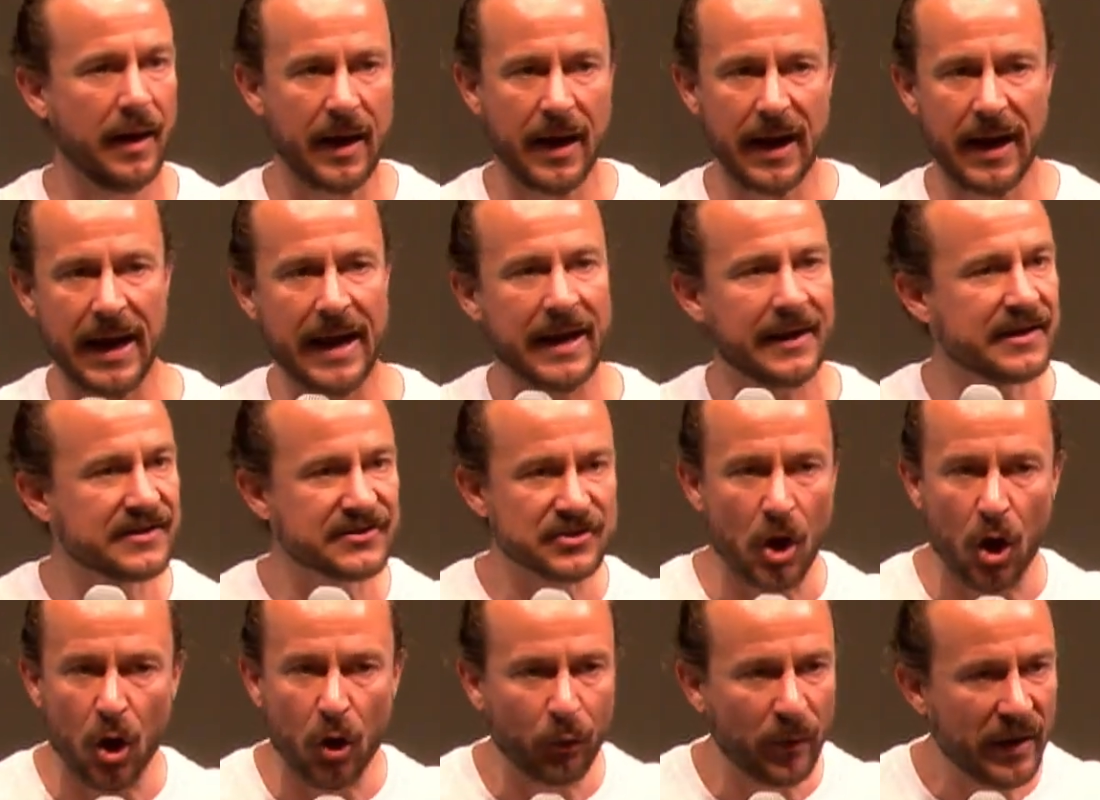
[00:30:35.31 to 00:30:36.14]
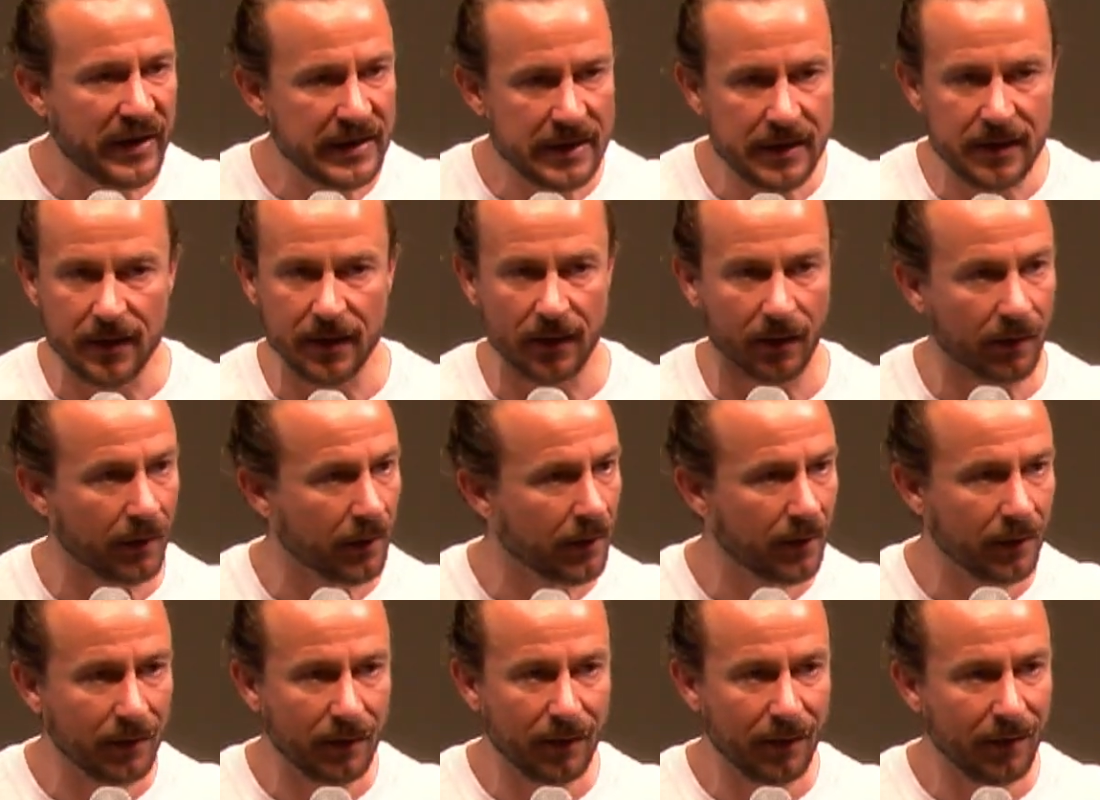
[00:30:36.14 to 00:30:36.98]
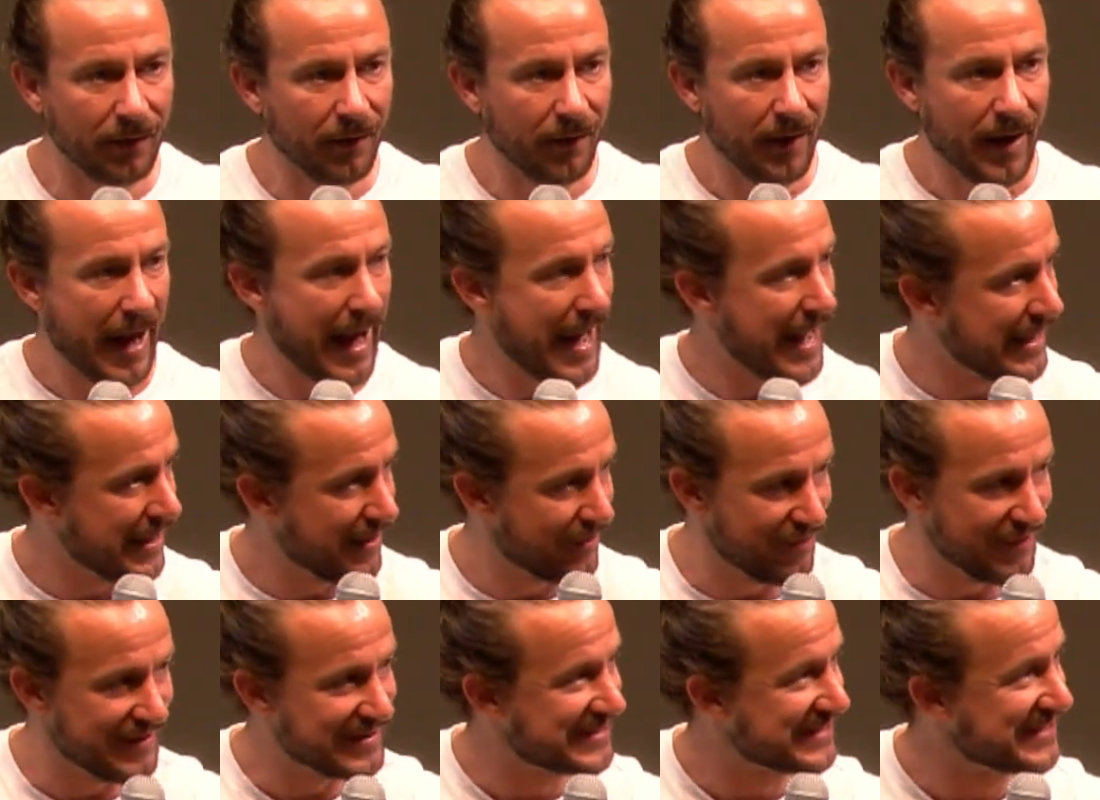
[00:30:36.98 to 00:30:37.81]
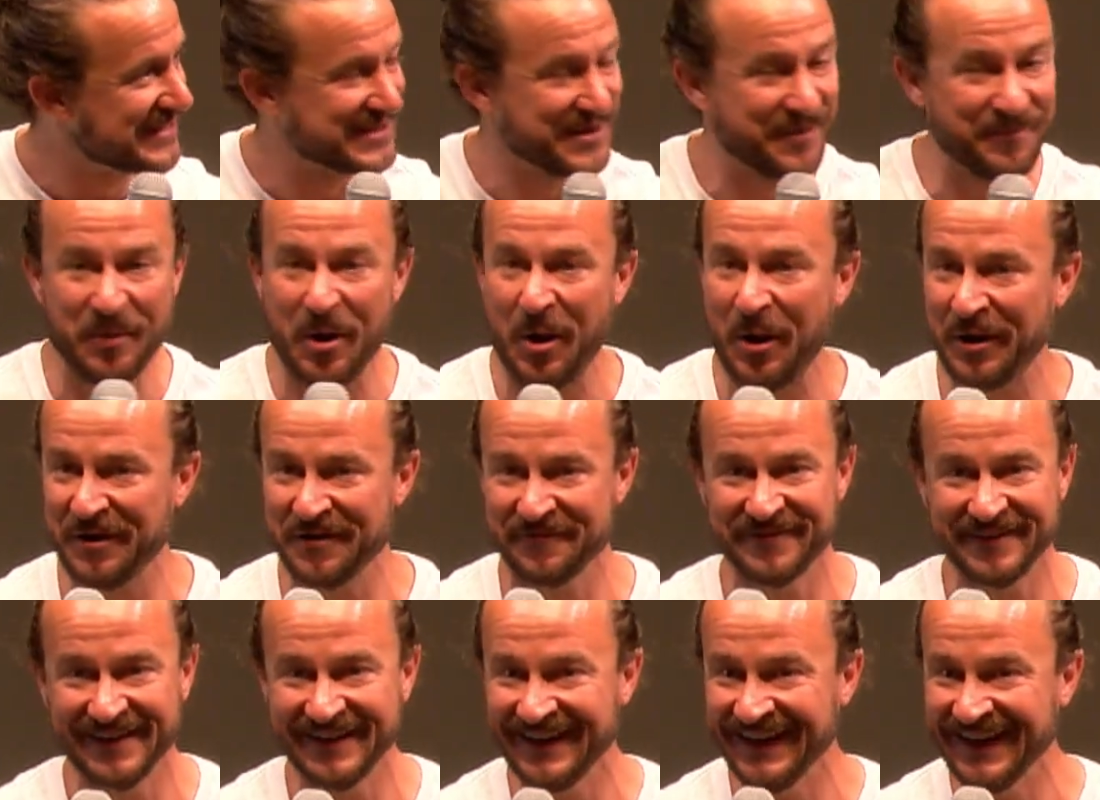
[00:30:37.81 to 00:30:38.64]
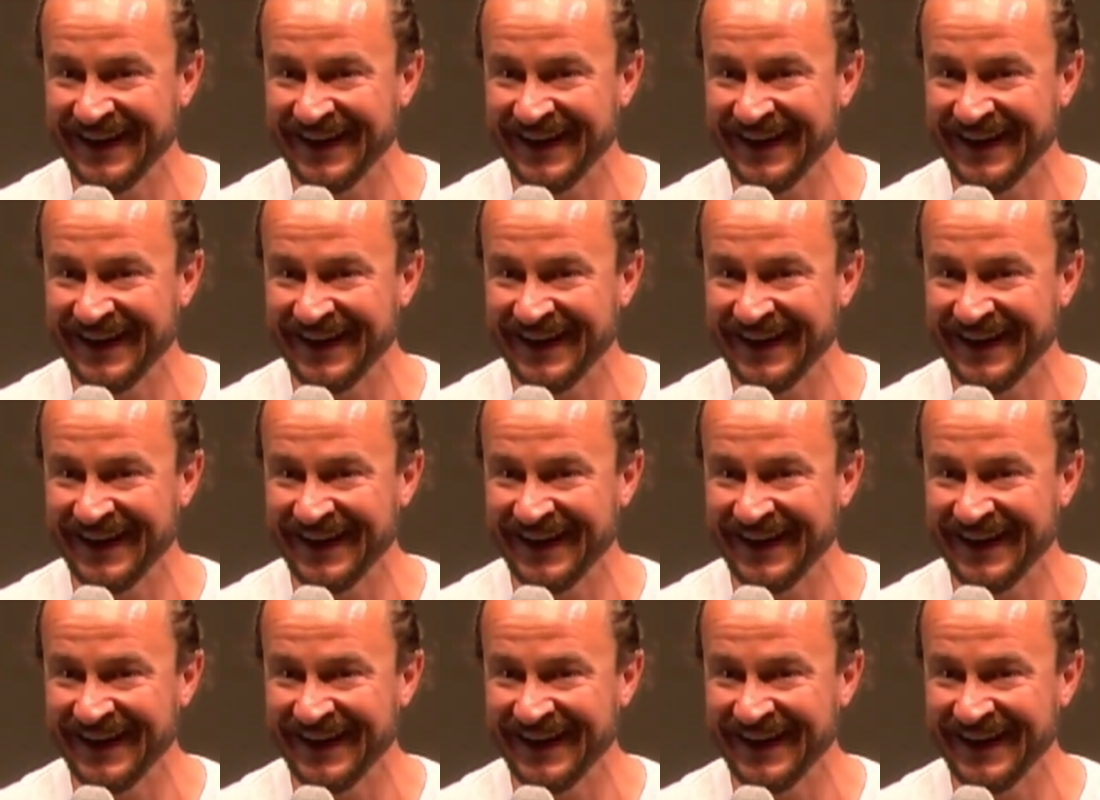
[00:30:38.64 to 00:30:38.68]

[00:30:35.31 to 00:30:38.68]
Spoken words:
and it's already here, and this is a part of it.